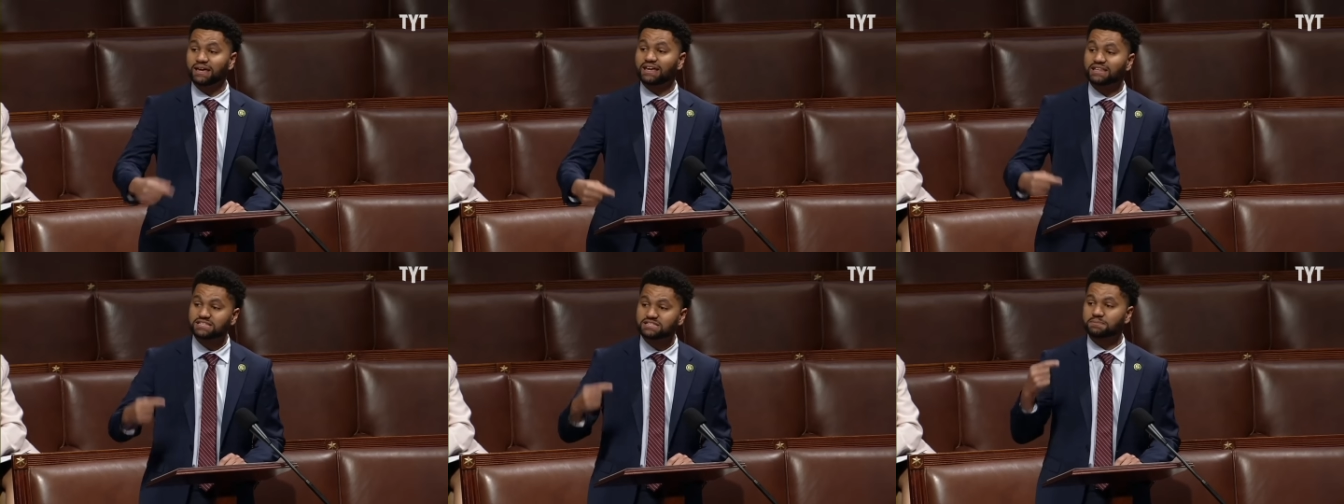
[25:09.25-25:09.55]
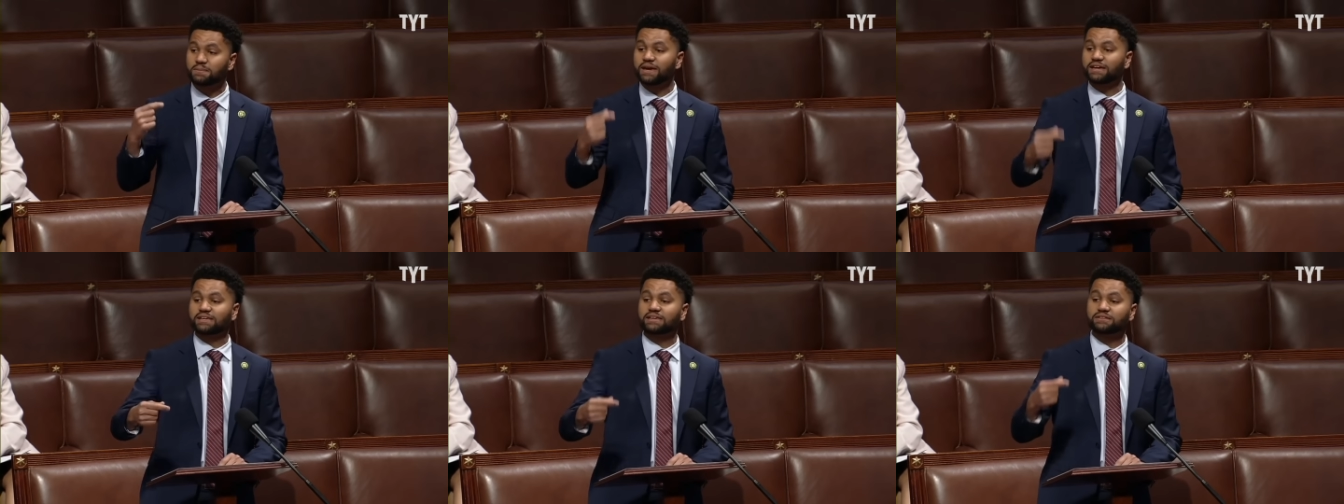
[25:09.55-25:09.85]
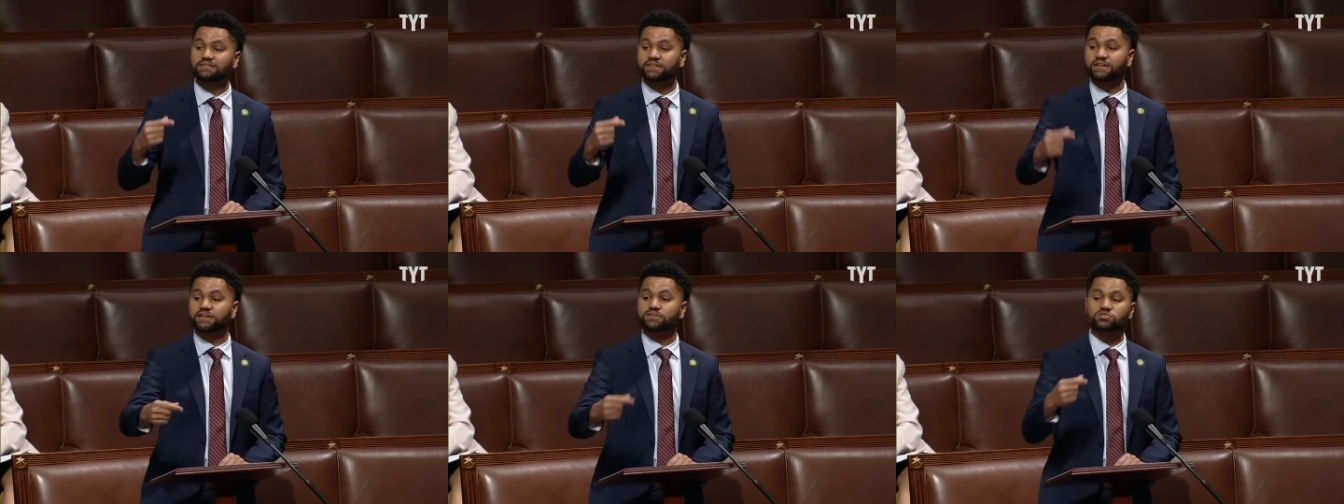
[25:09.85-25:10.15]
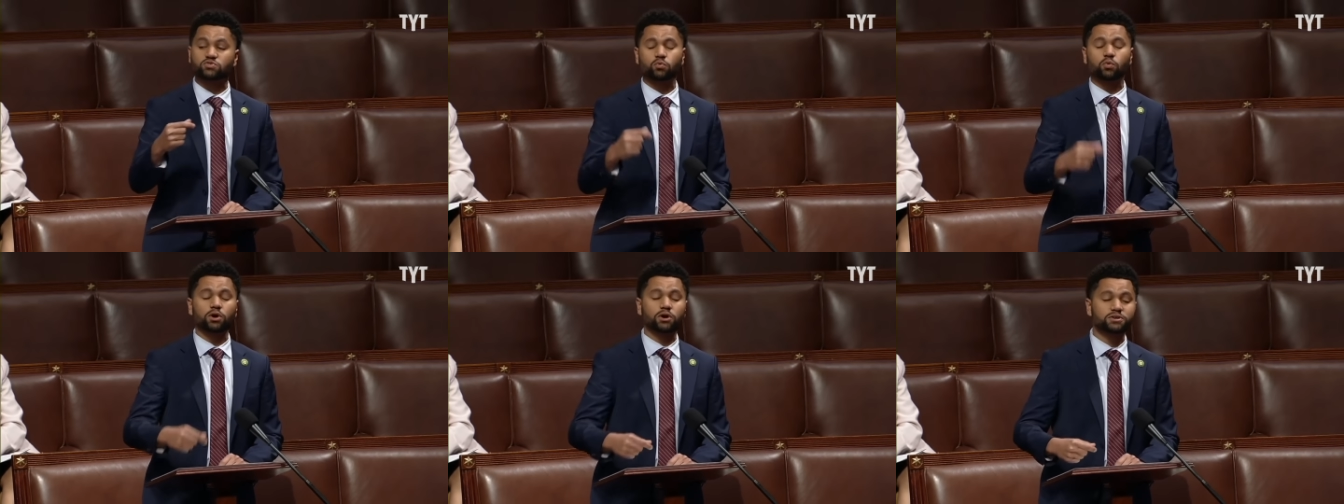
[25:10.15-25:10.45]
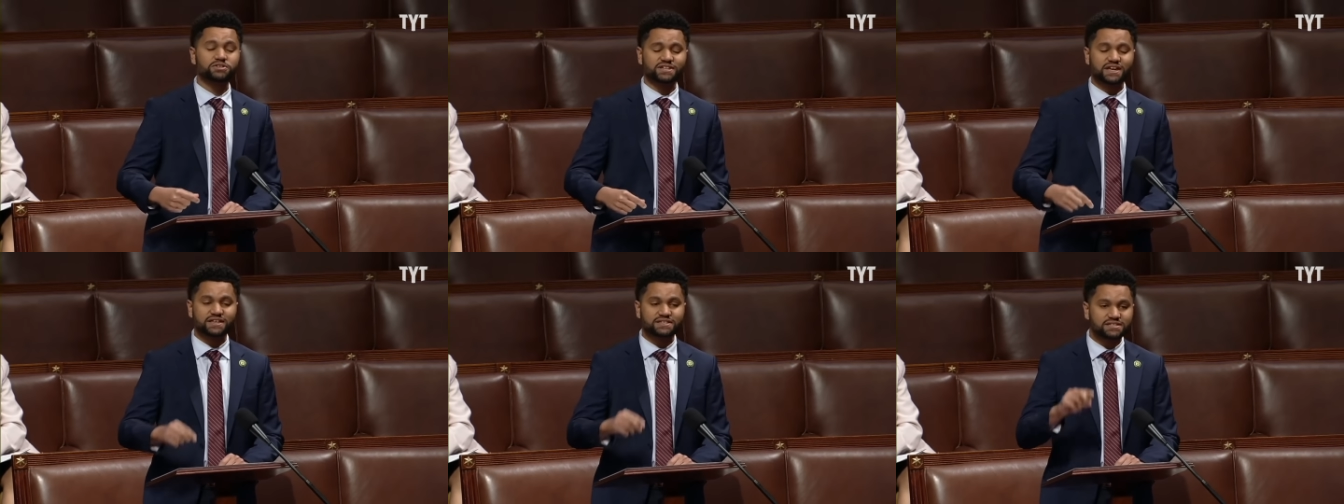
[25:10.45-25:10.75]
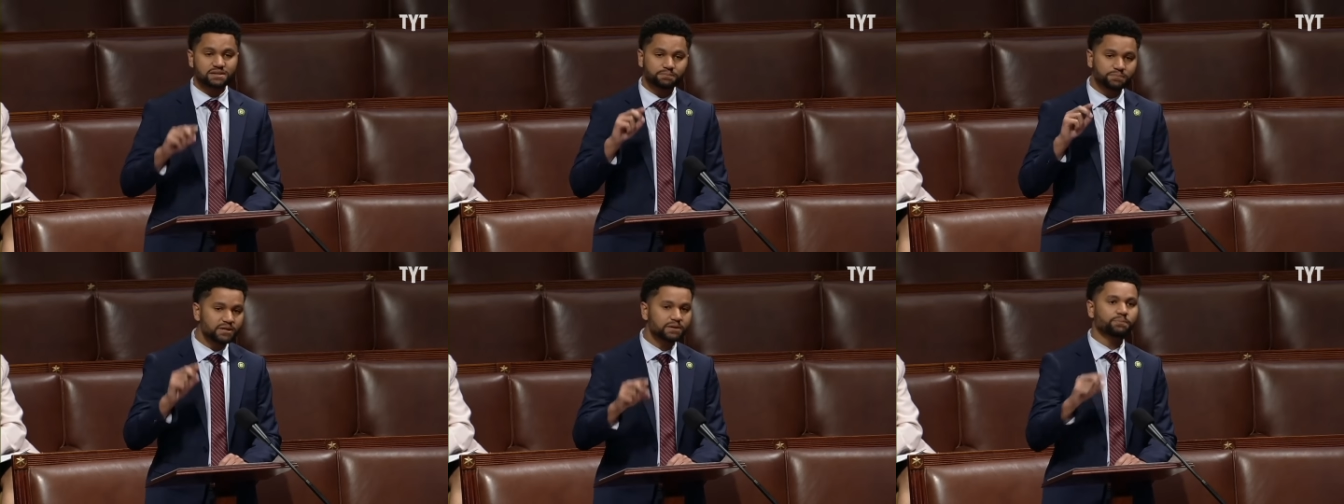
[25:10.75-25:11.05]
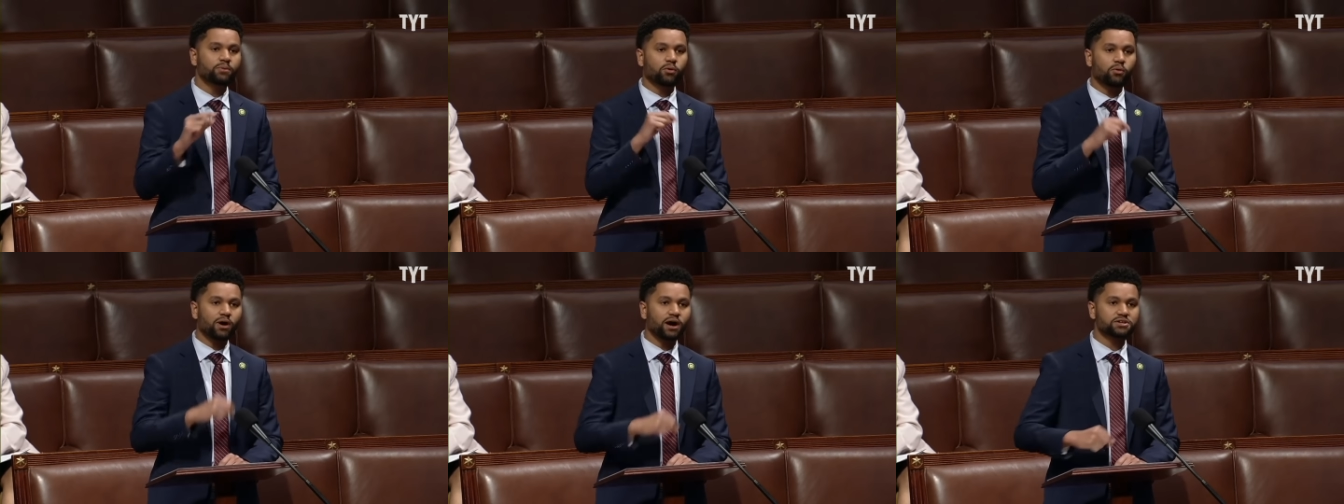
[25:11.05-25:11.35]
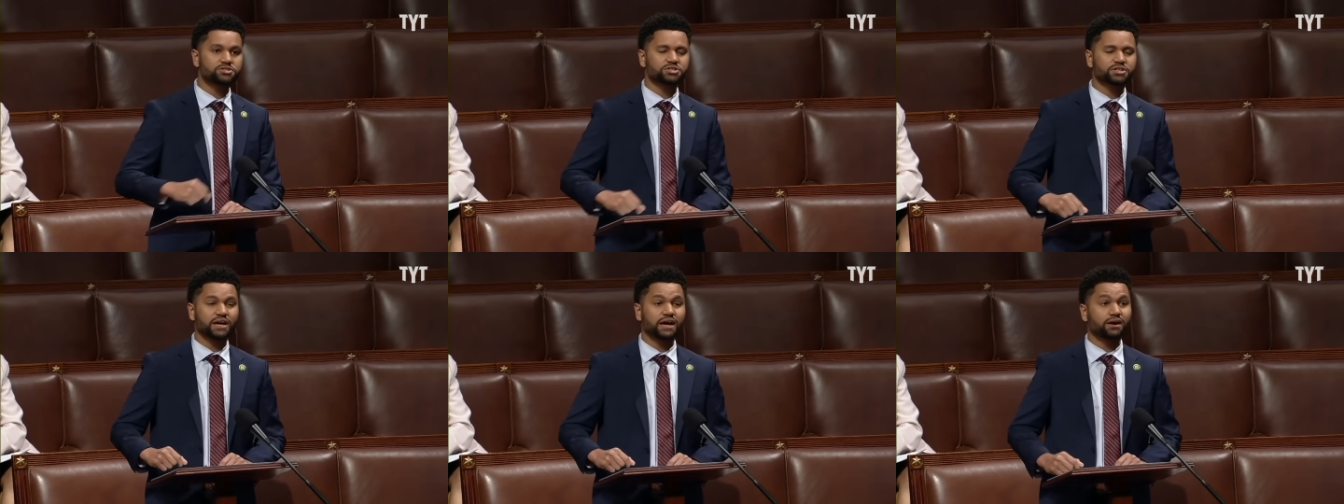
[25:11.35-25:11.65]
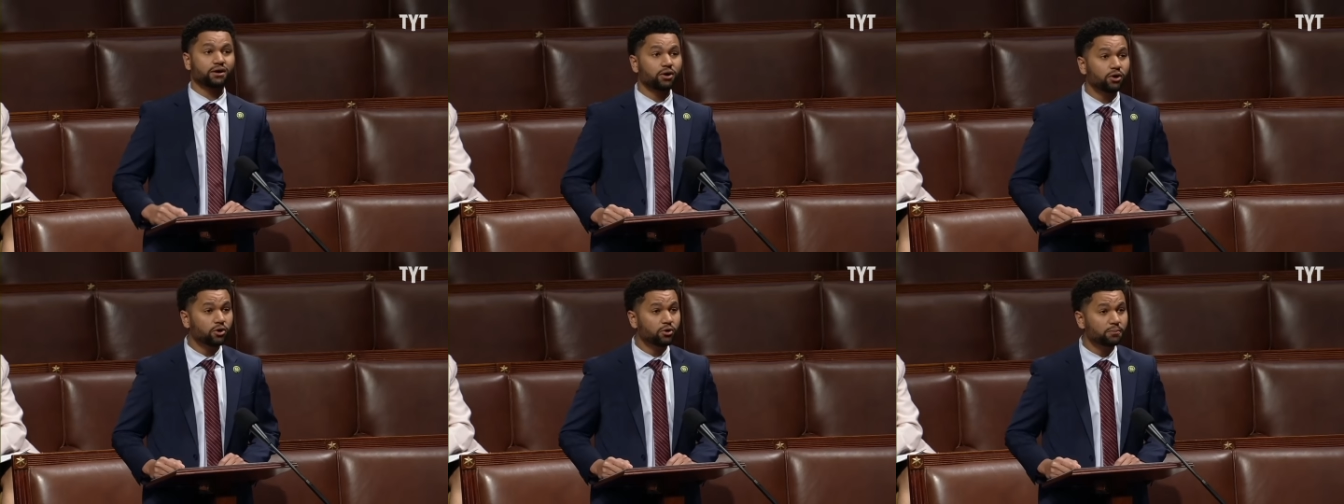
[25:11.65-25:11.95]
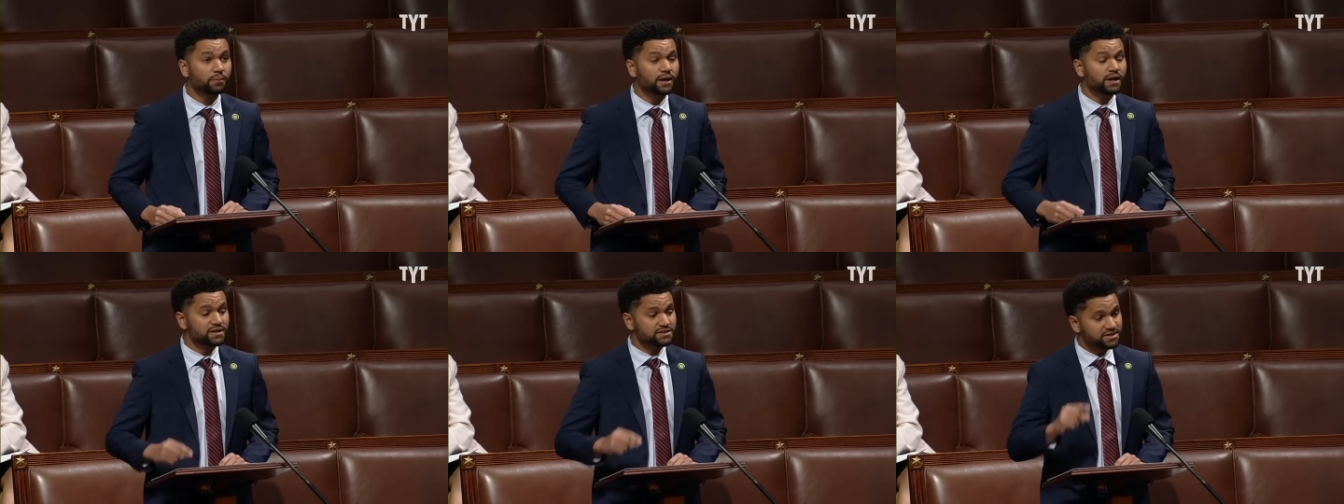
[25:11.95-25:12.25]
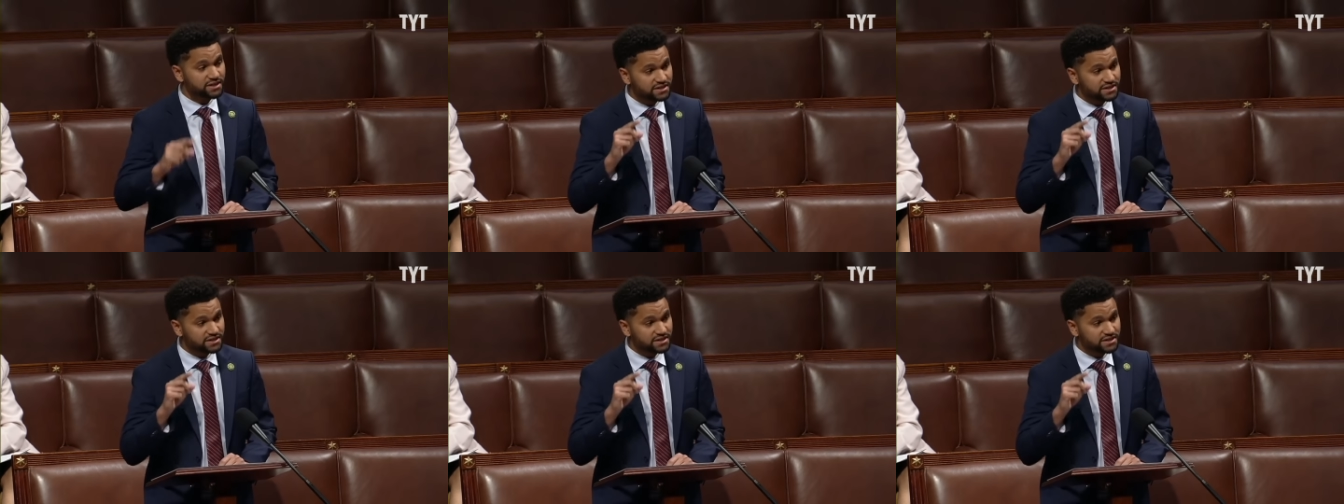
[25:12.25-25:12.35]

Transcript: It's making things worse. And to people watching at home,